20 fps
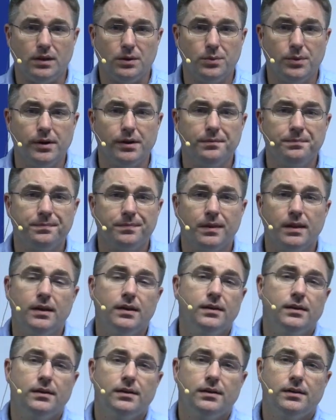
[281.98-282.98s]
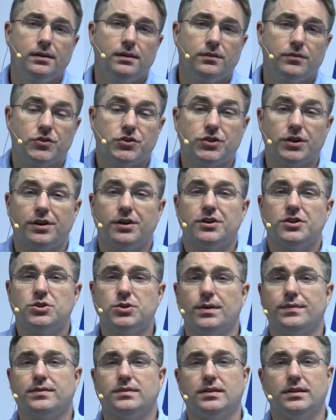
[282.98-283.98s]
Well, for starters,
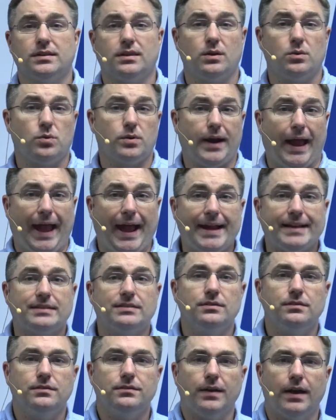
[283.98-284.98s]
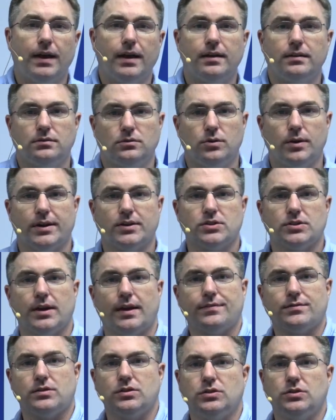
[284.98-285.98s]
you have to take that word active and you actually
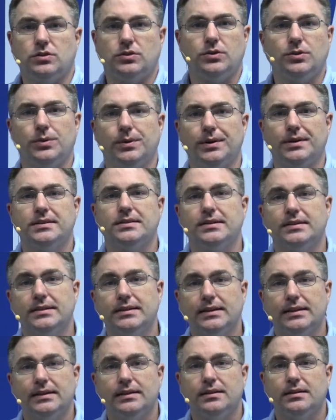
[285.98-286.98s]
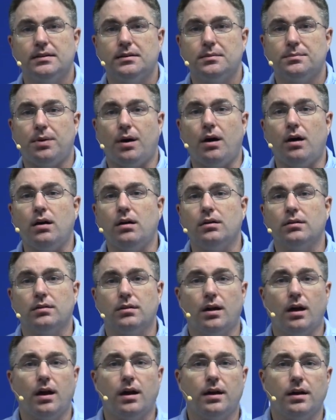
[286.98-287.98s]
have to do it.
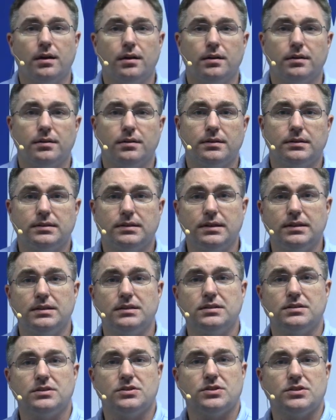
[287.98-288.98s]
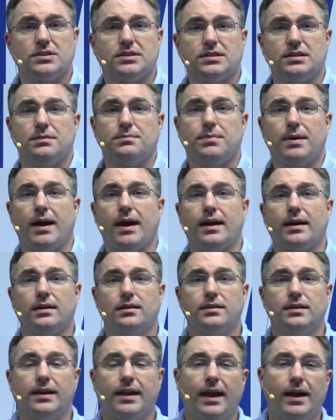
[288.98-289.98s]
Paul didn't just sit back
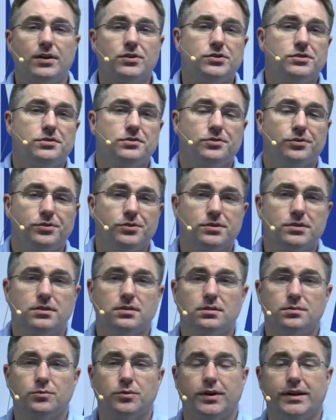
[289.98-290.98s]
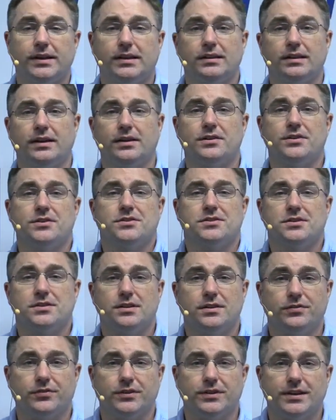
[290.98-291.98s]
on a couch in Jerusalem writing letters to
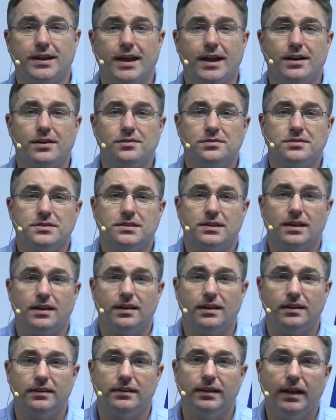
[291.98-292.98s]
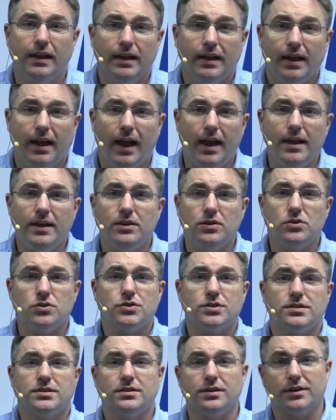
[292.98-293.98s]
different towns saying, hey, you
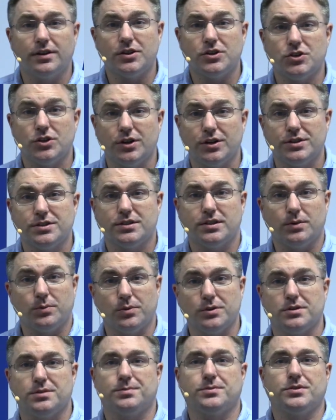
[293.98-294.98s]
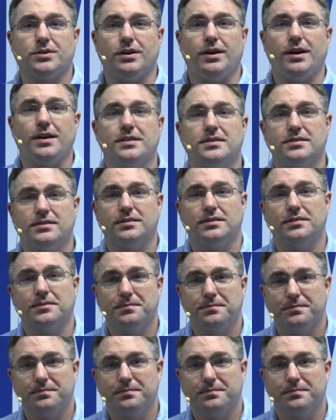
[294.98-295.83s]
should start a church that worships Christ.